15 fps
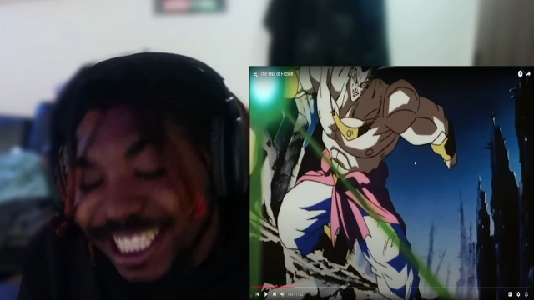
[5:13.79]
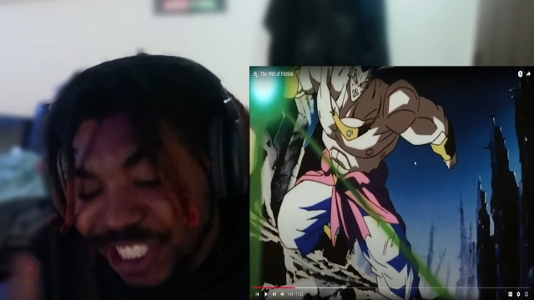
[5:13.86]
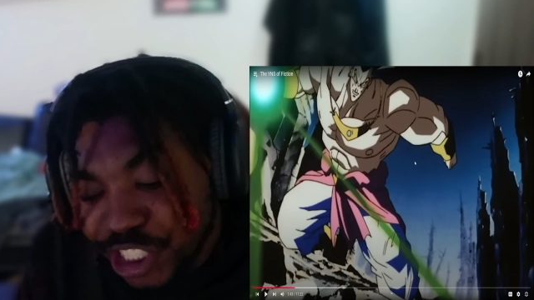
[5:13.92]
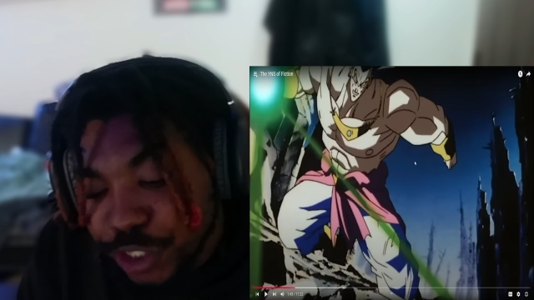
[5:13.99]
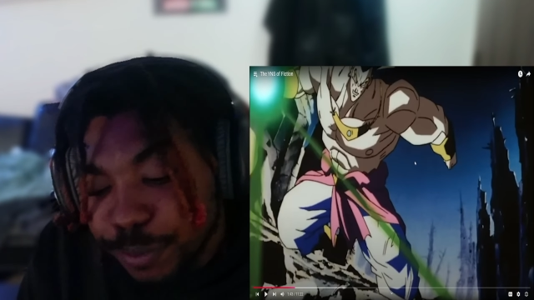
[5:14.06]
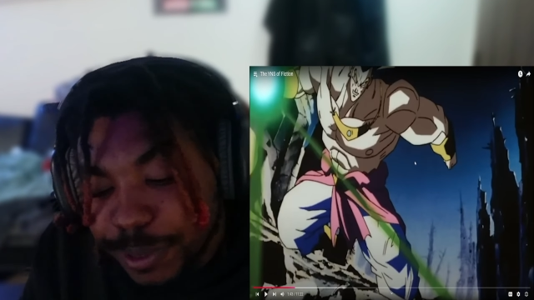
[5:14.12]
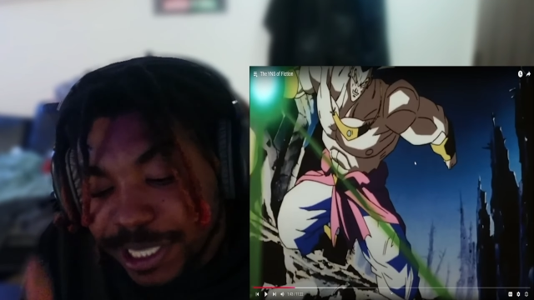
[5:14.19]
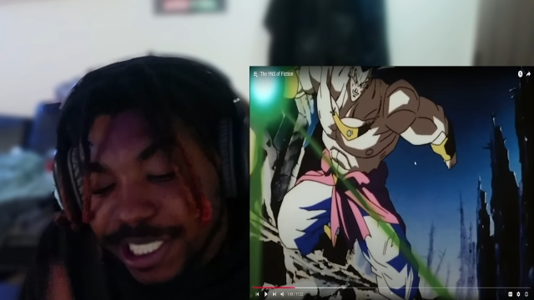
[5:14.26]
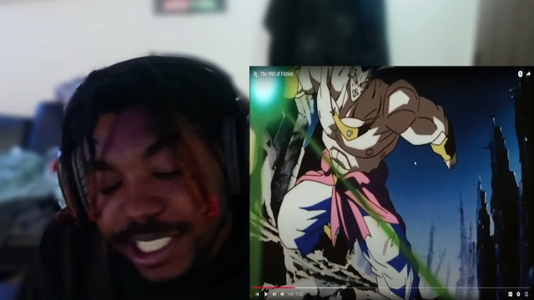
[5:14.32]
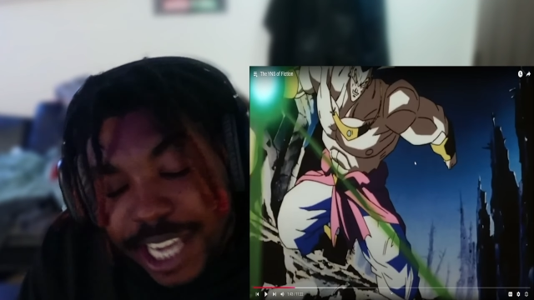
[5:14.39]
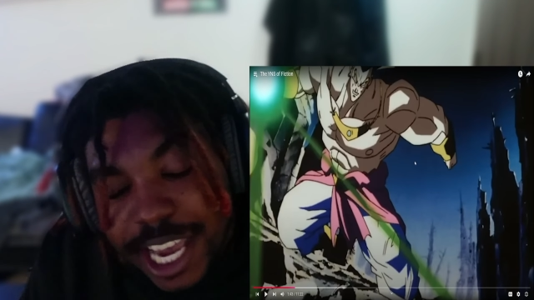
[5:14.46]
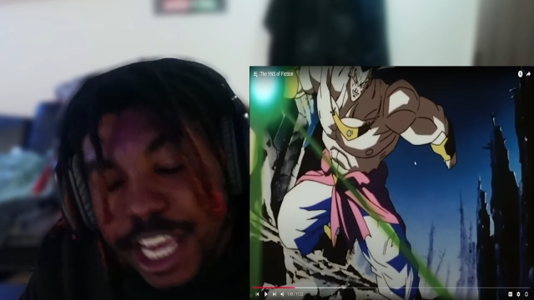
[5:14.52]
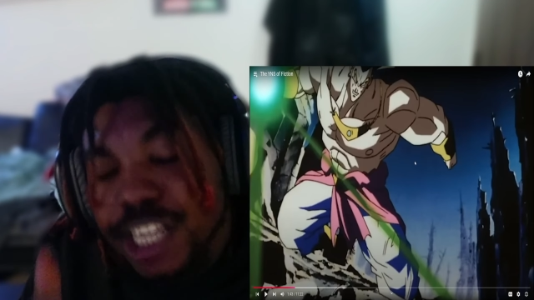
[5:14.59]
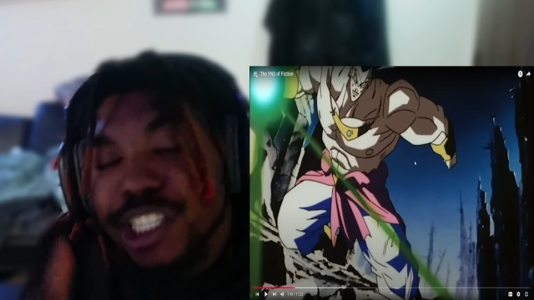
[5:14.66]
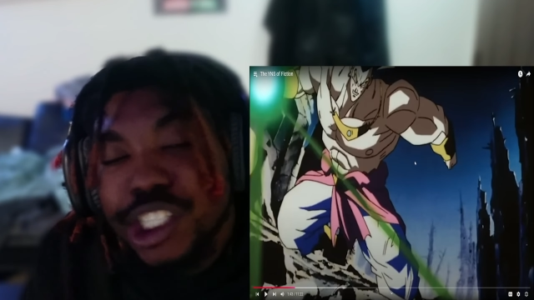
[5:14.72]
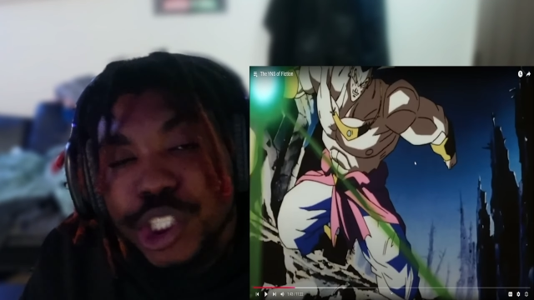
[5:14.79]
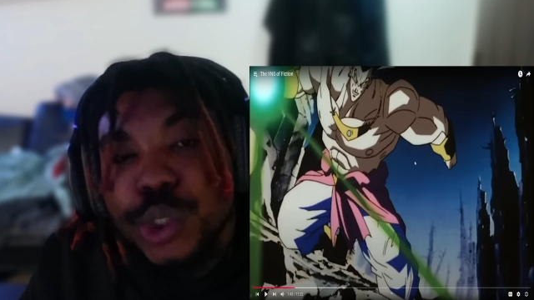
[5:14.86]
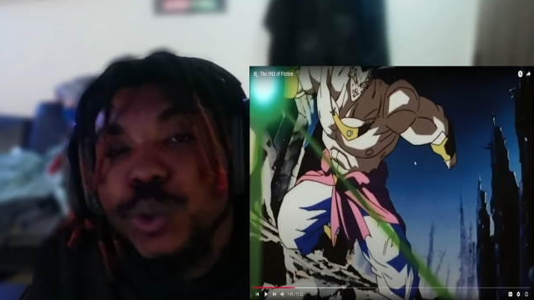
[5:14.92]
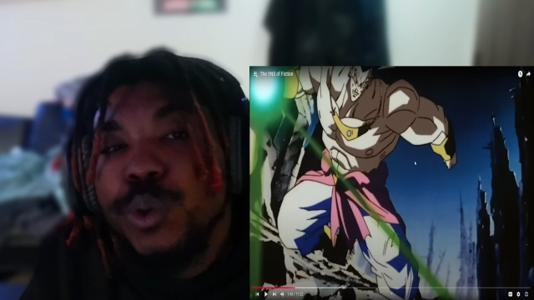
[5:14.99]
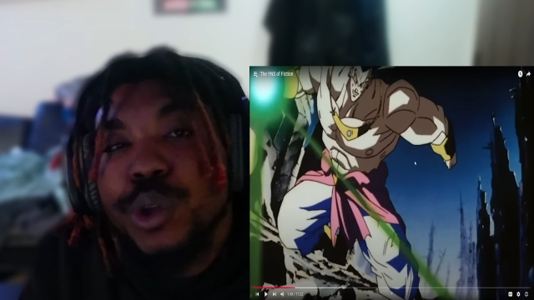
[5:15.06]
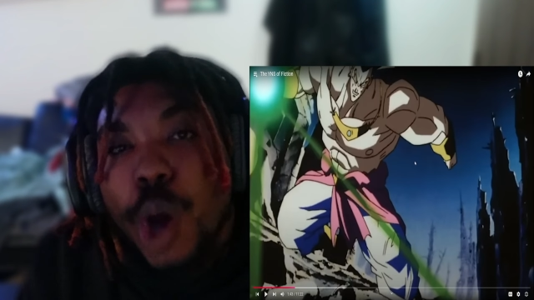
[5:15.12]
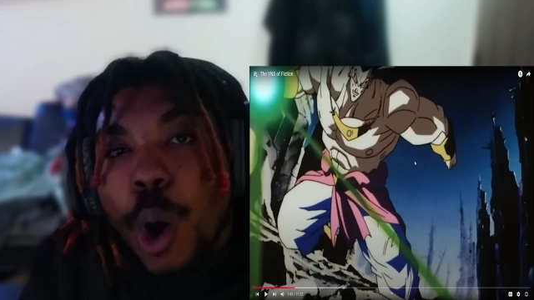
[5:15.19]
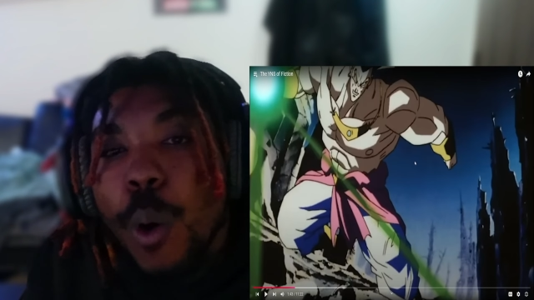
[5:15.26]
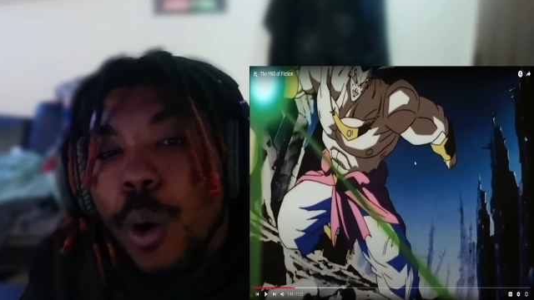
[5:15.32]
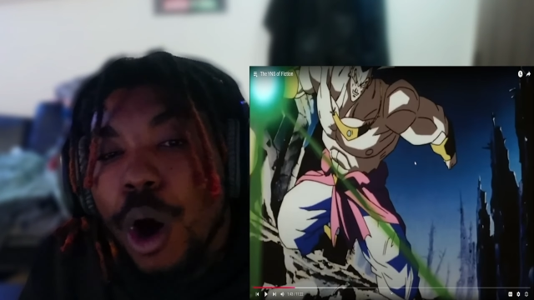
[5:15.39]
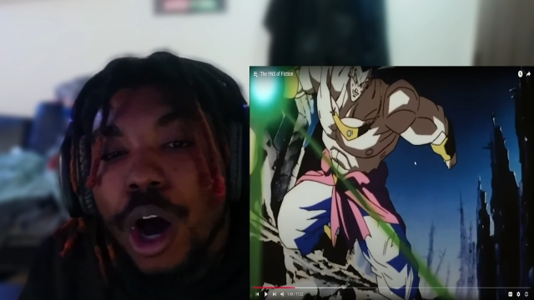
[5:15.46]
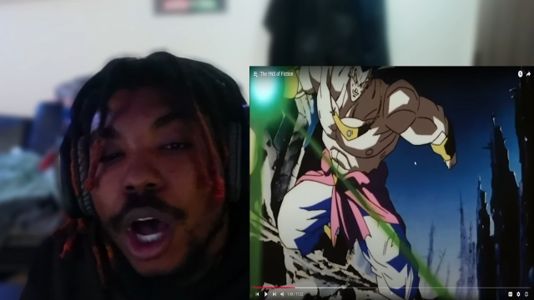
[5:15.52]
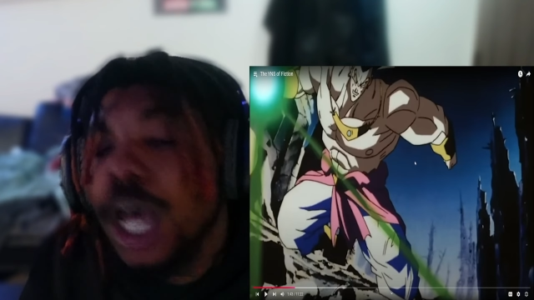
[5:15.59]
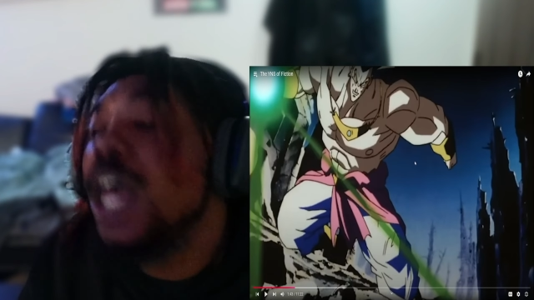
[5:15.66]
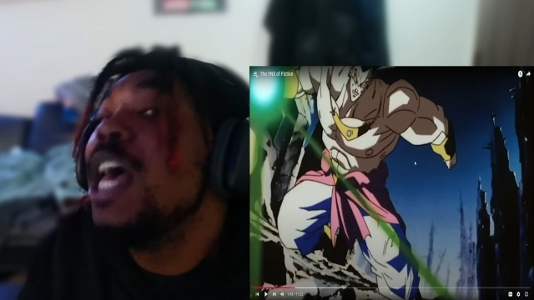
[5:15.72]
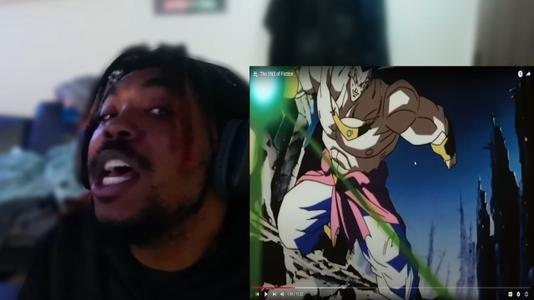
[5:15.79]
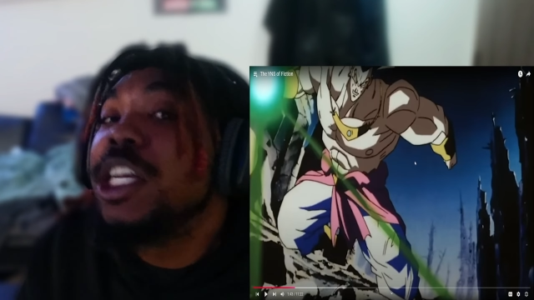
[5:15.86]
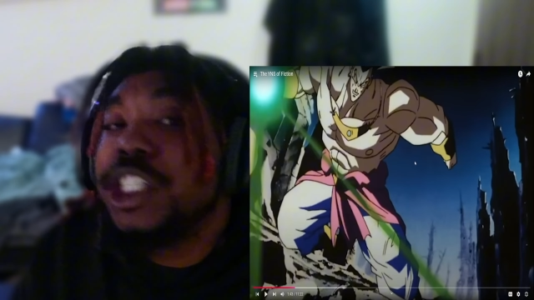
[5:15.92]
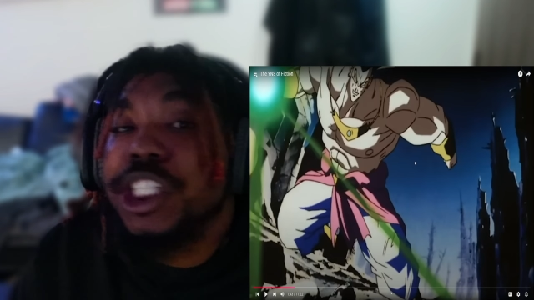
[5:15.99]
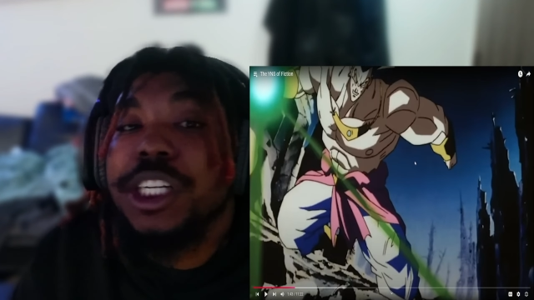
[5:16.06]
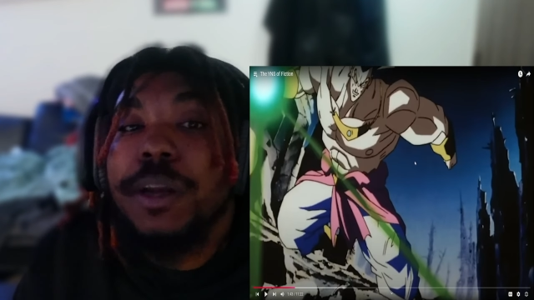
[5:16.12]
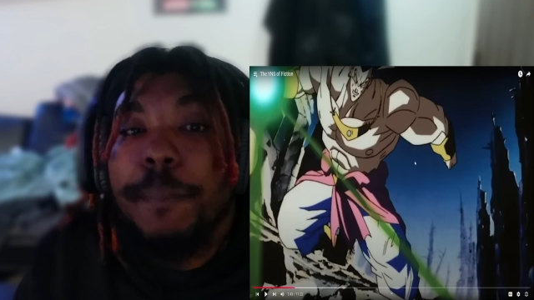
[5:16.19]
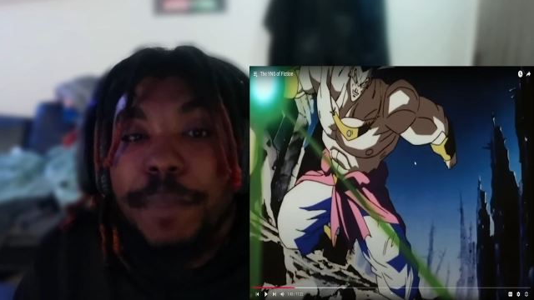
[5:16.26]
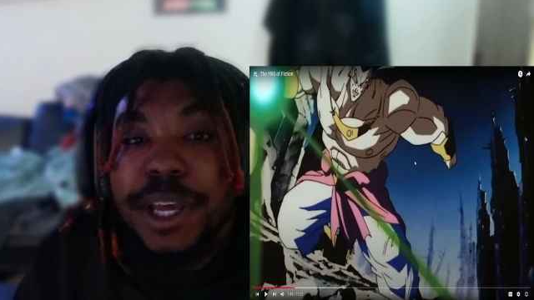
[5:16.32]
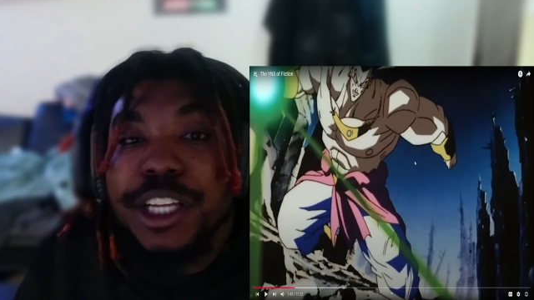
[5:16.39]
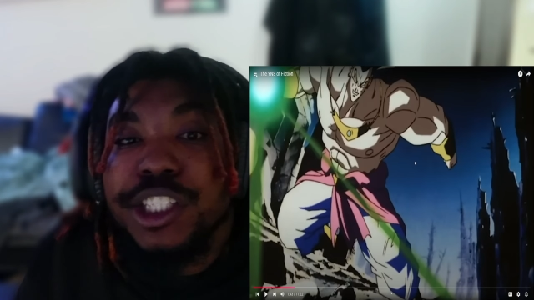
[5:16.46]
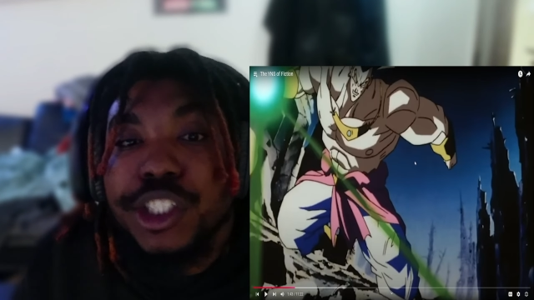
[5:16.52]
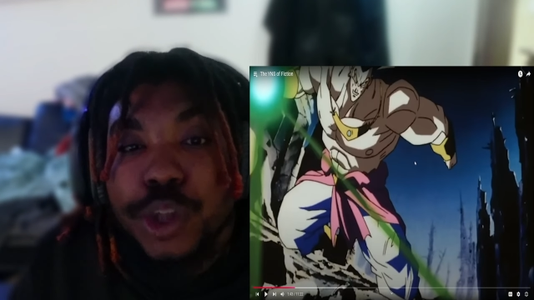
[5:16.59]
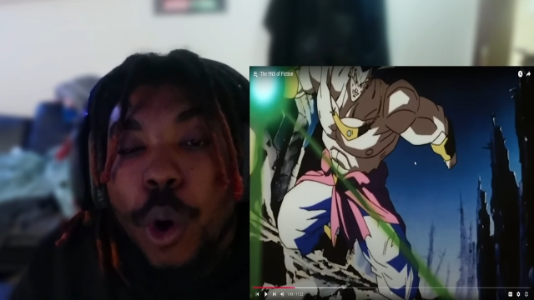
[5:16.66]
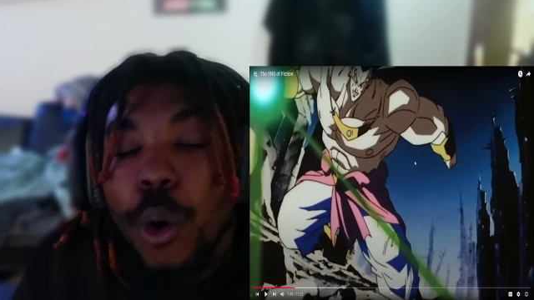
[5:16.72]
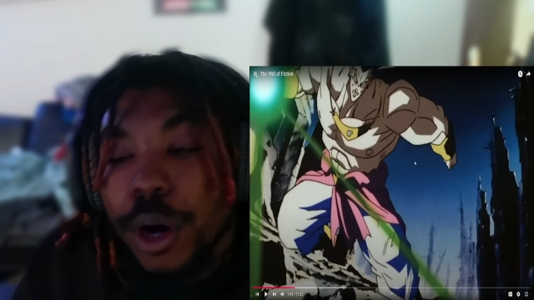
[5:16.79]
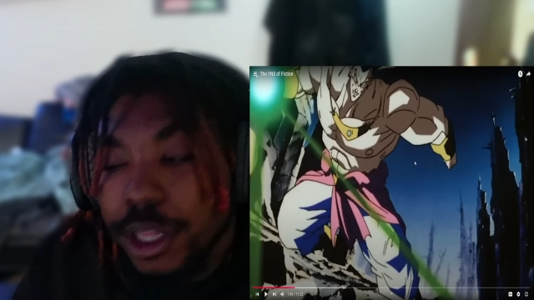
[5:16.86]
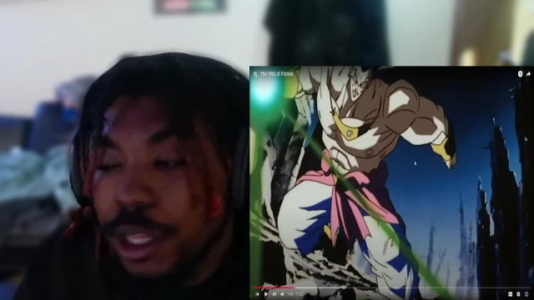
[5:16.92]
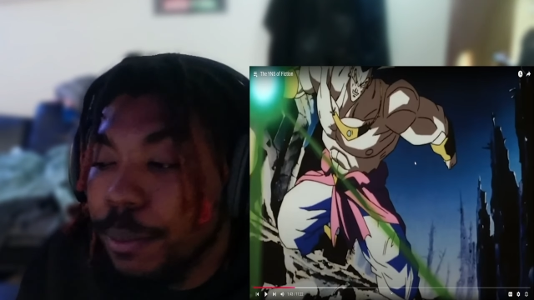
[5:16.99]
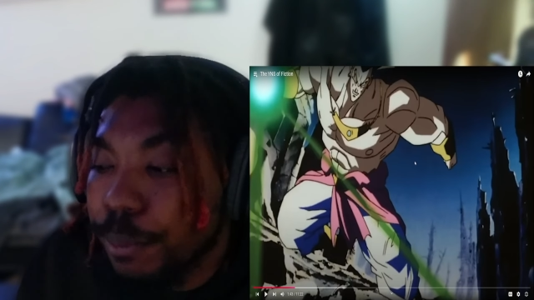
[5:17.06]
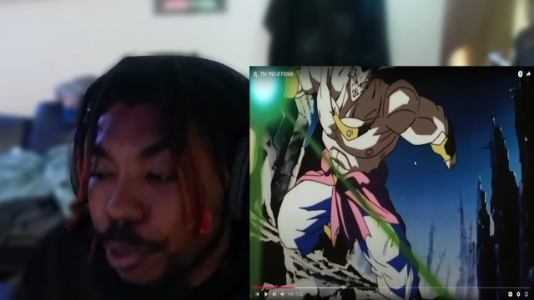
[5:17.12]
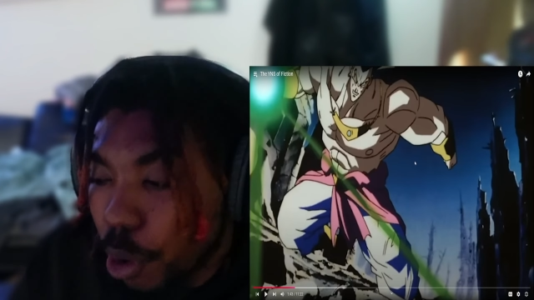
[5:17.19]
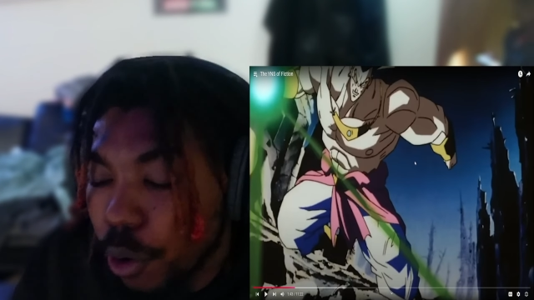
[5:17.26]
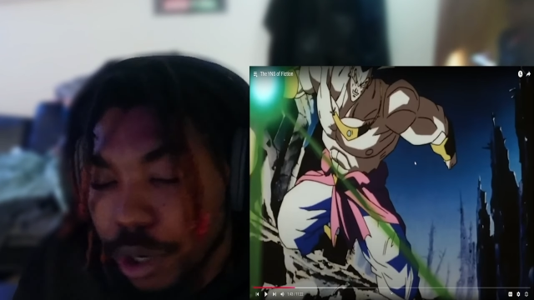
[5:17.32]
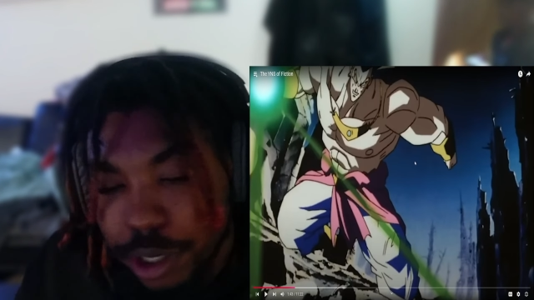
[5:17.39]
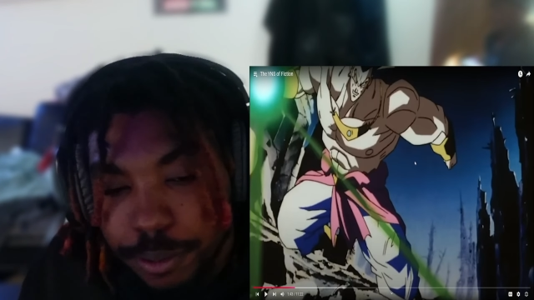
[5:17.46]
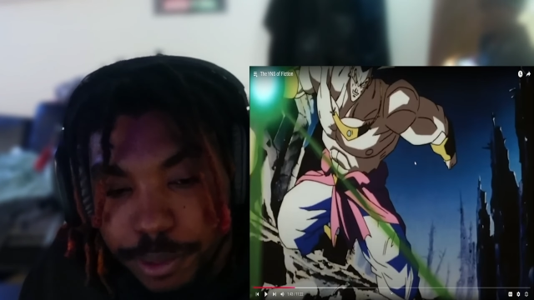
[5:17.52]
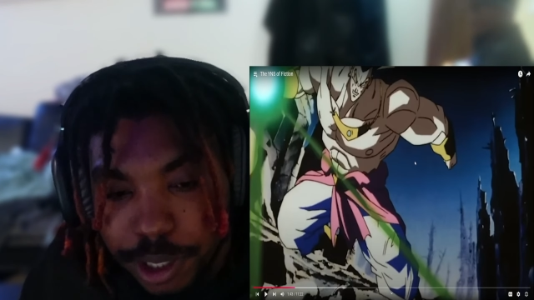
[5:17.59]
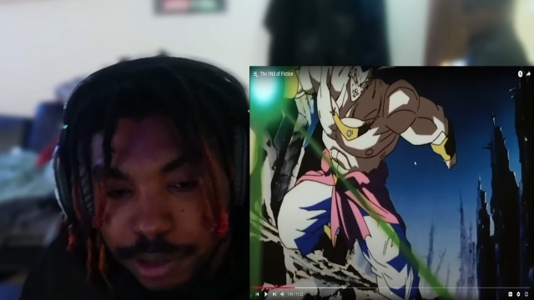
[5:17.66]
Super Saiyan 2 Gohan should have been stronger than Broly, bro.